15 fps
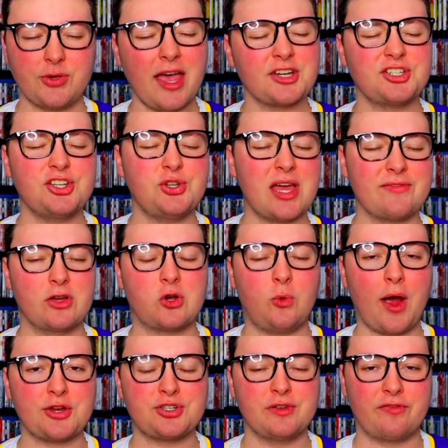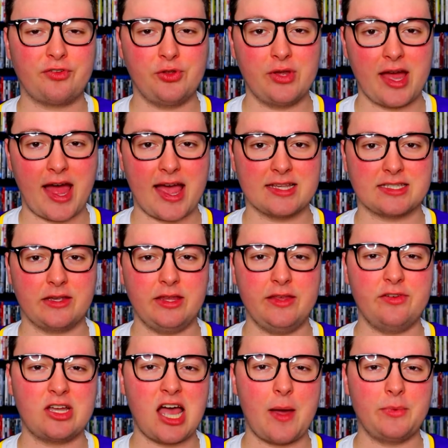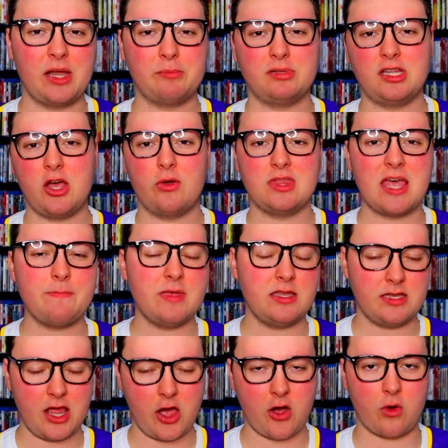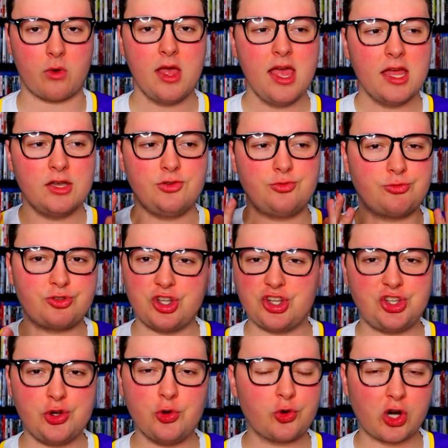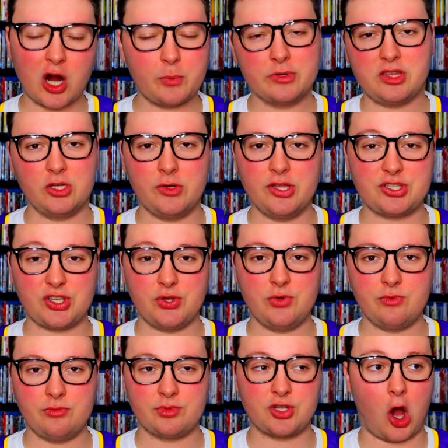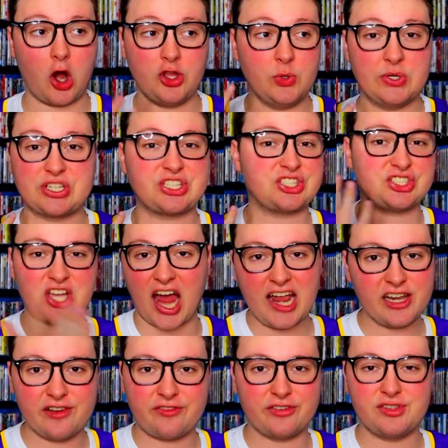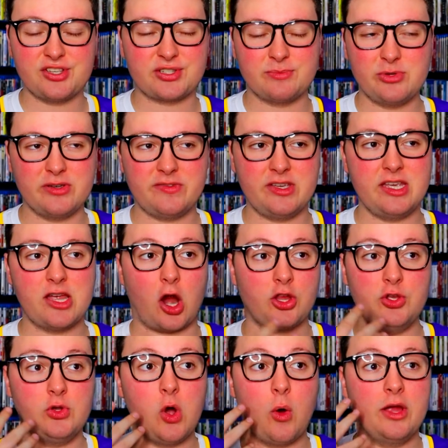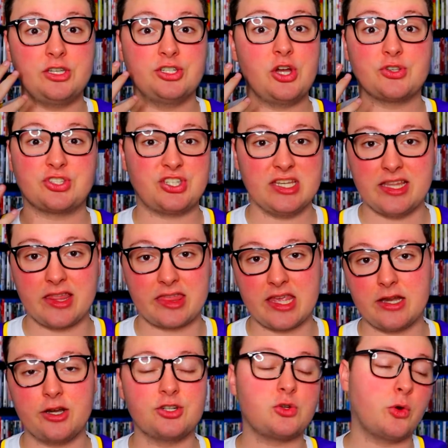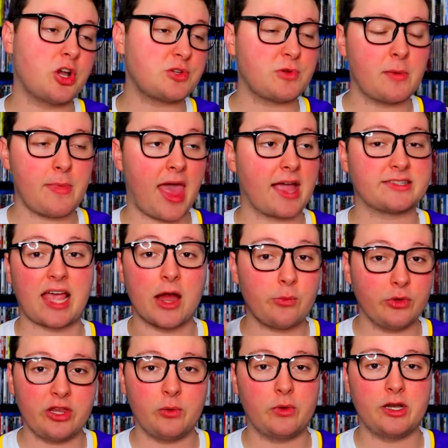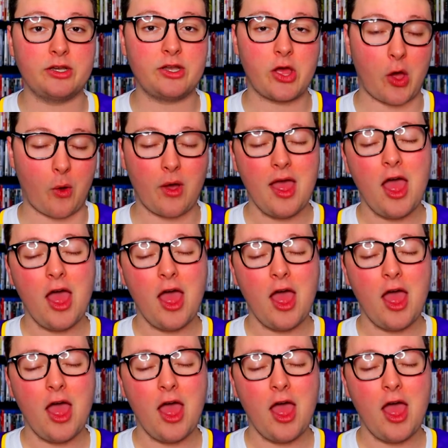I actually do have a question for you guys. Leave a comment down below and let me know. Did you grow up with Looney Tunes? Are you excited for this movie? Are you going to go see it in the theaters or HBO Max? I really want to know.